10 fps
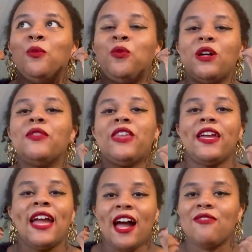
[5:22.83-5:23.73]
will
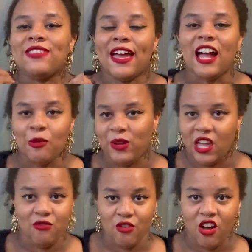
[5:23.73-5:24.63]
they have their happily
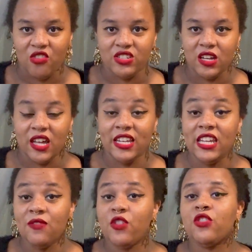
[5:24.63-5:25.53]
ever after? And
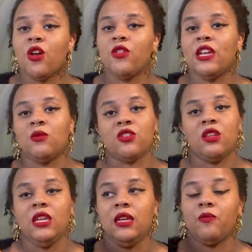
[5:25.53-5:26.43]
even though it was
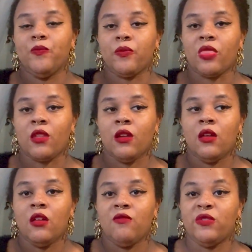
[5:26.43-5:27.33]
only
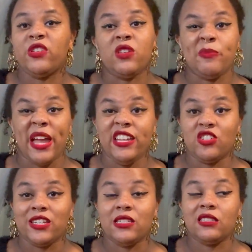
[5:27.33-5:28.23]
53
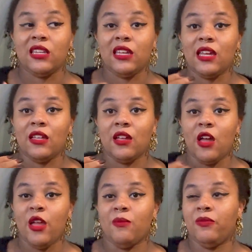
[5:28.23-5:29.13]
pages, it,
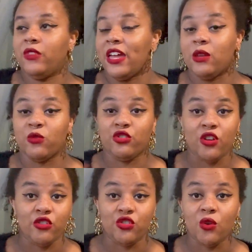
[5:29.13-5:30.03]
and it was
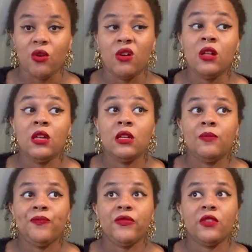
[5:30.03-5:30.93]
so short,
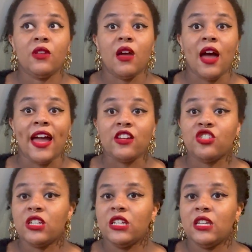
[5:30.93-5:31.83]
I
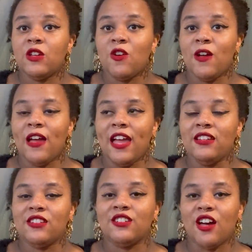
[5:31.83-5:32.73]
actually
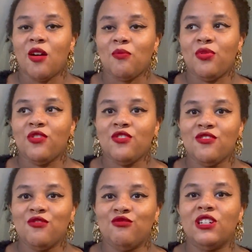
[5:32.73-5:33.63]
ended up
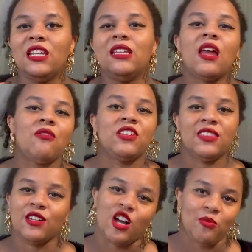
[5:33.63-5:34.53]
really loving
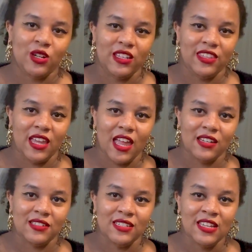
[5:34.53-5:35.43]
the couple in the
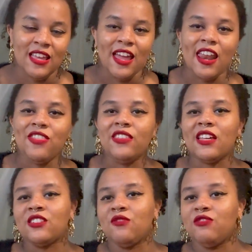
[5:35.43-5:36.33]
end. And I think
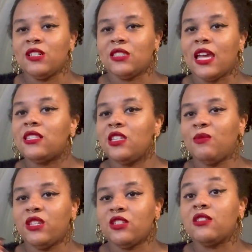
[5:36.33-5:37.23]
that's a real
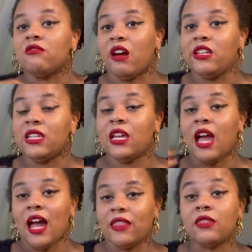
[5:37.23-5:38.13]
testament to the writing
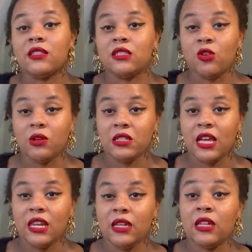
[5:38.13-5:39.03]
and the
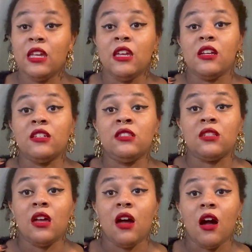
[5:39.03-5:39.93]
storytelling because
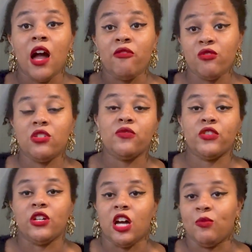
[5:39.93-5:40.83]
I rooted for
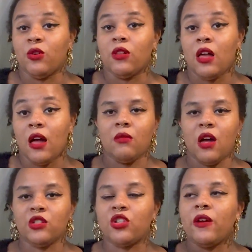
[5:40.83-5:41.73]
the couple.
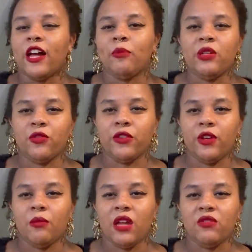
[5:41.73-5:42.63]
I was so happy for
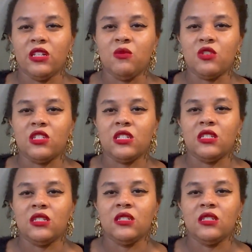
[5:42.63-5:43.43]
them. I really wanted